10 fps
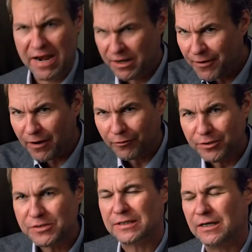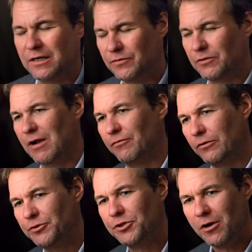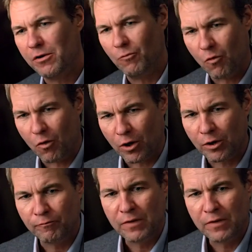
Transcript: many veterans of the Revolutionary War